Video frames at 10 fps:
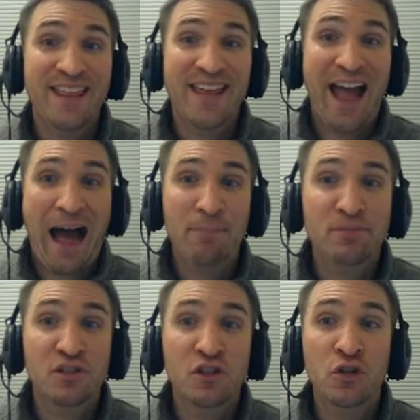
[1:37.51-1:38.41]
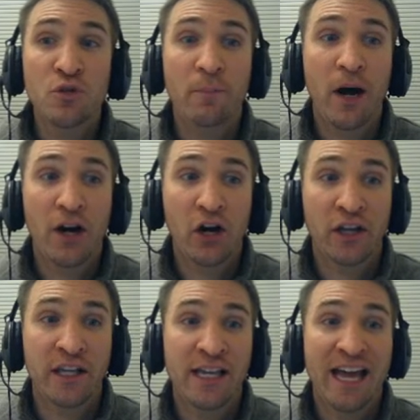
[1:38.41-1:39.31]
the absolute
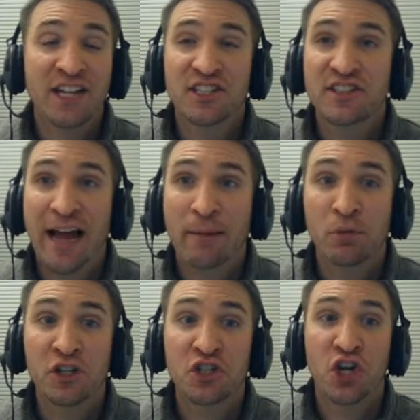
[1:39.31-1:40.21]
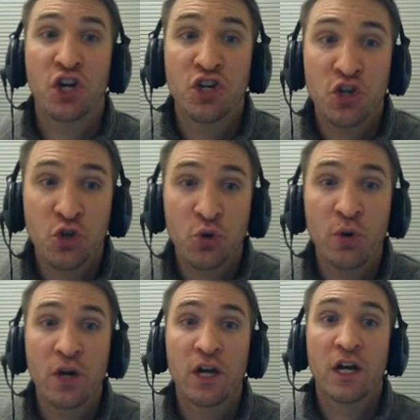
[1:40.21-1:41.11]
monarchy and established a
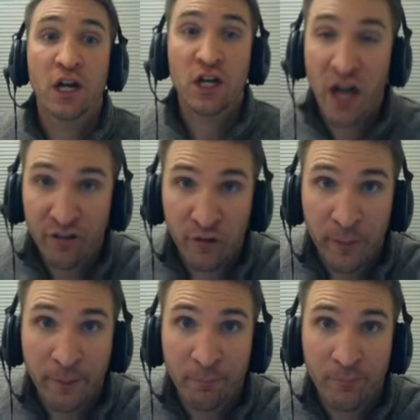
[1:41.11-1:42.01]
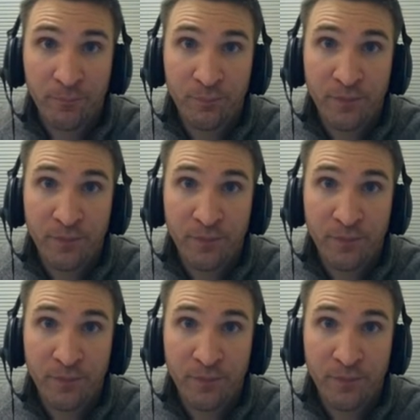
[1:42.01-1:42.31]
new government.